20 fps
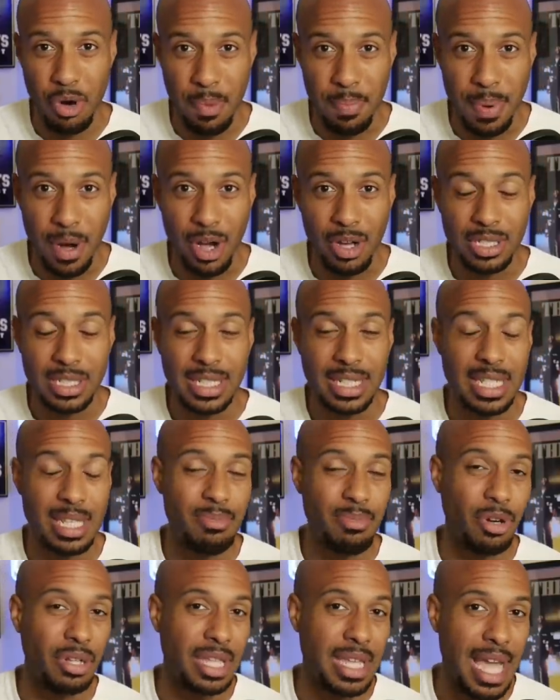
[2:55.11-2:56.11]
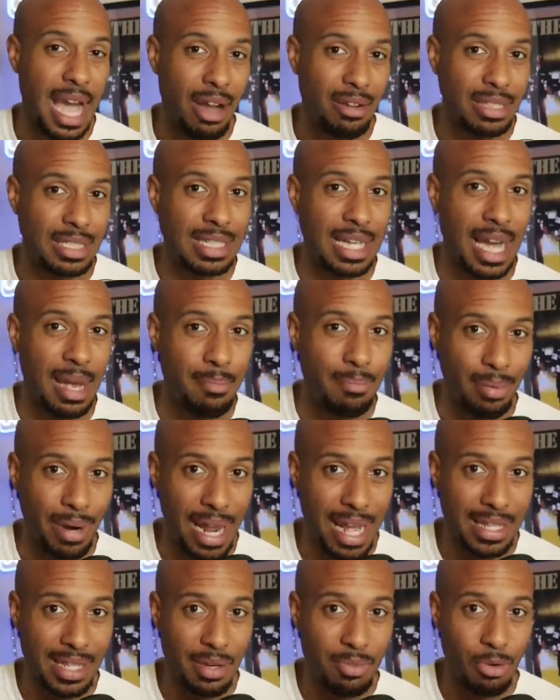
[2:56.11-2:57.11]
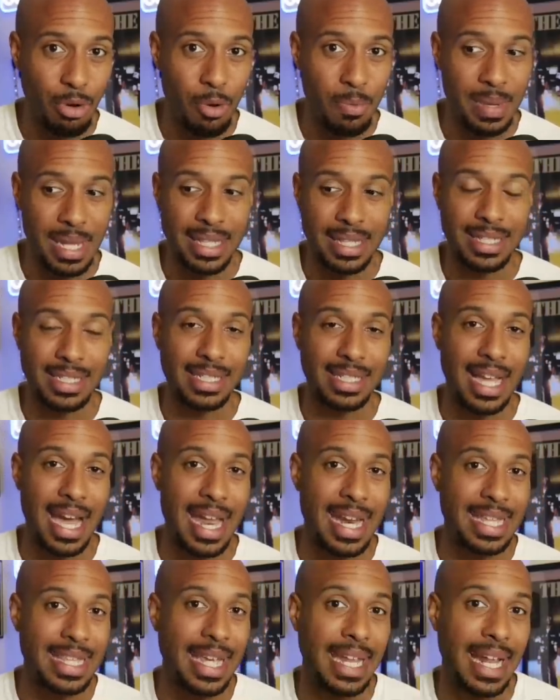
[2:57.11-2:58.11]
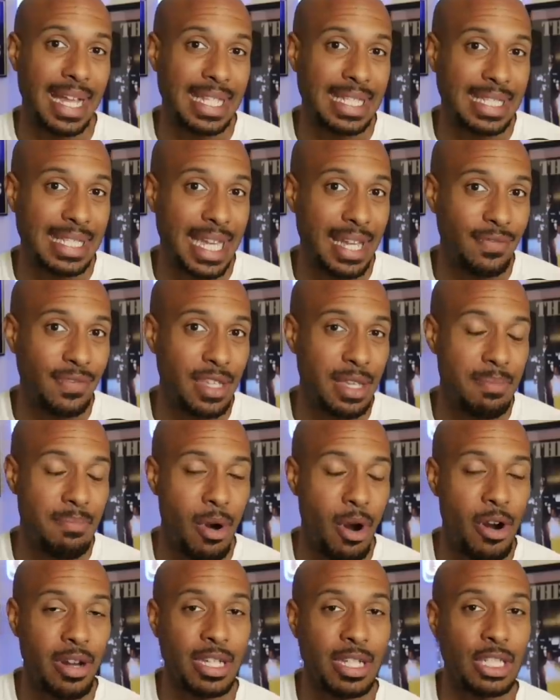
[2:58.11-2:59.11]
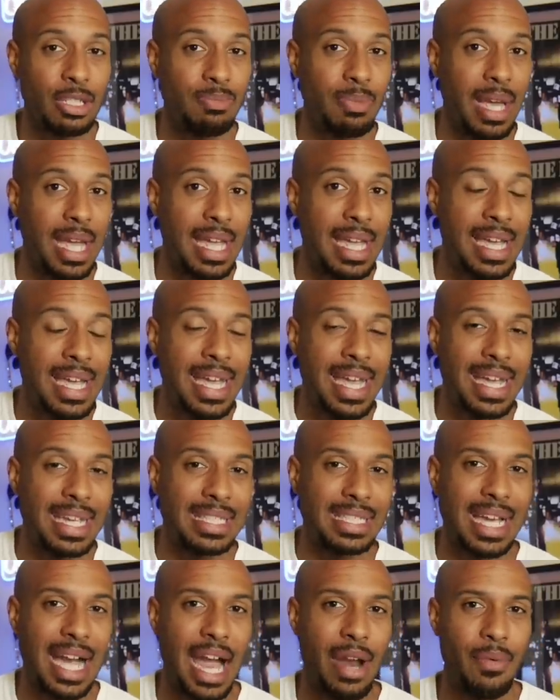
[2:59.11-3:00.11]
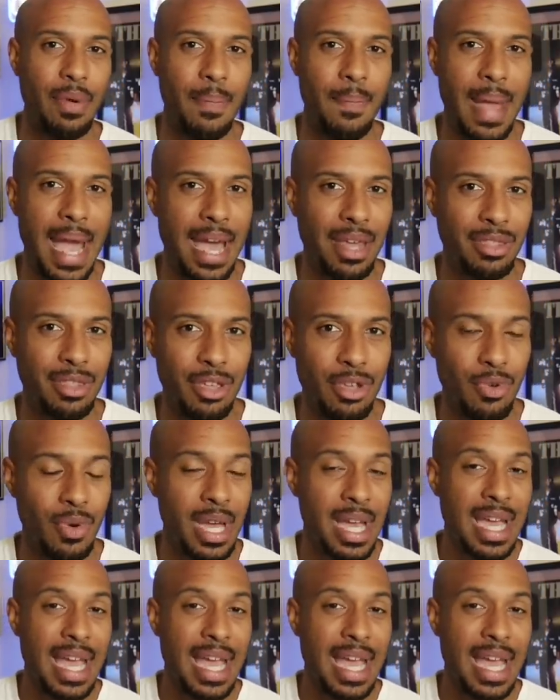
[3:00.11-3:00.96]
Paulson Adebo on the outside, Bradley Roby in the slot, and then at safety, Marcus May and Tyrann Mathieu.